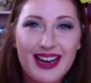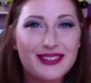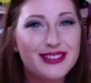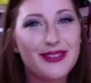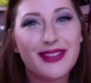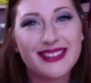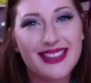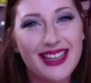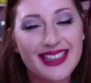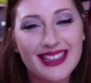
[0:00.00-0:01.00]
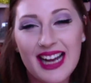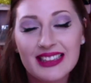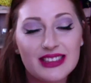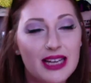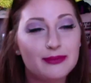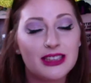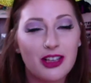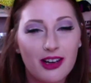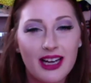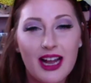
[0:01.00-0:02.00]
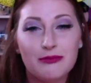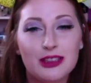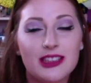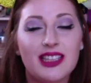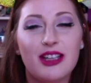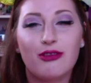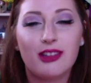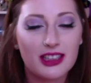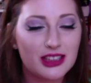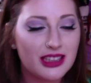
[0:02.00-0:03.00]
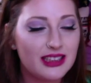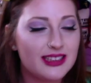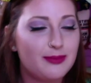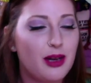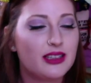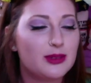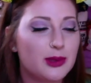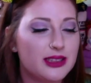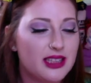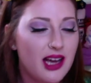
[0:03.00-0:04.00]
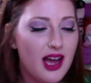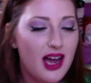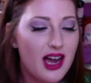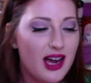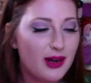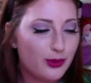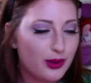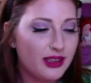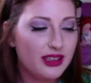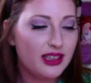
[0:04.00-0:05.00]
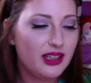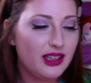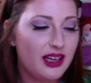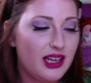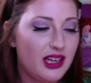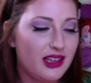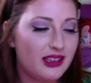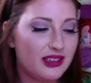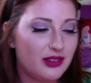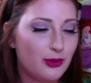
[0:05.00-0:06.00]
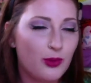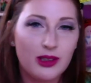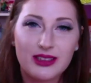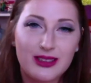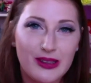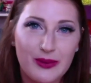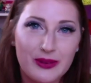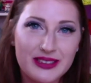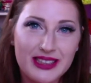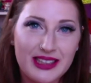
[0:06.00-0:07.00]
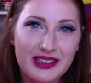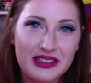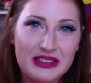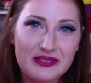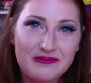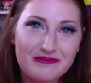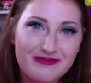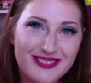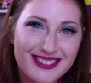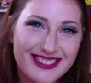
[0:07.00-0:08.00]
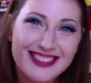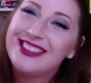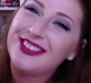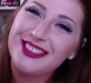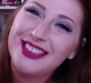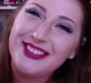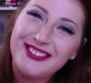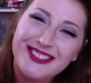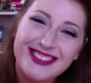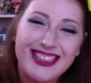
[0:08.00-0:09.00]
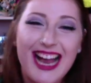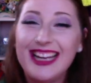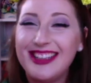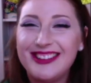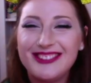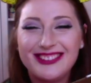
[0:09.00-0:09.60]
I'm so excited. I'm sorry. I'm just like rushing in this box because I really want to know what's in it. Don't you? I do.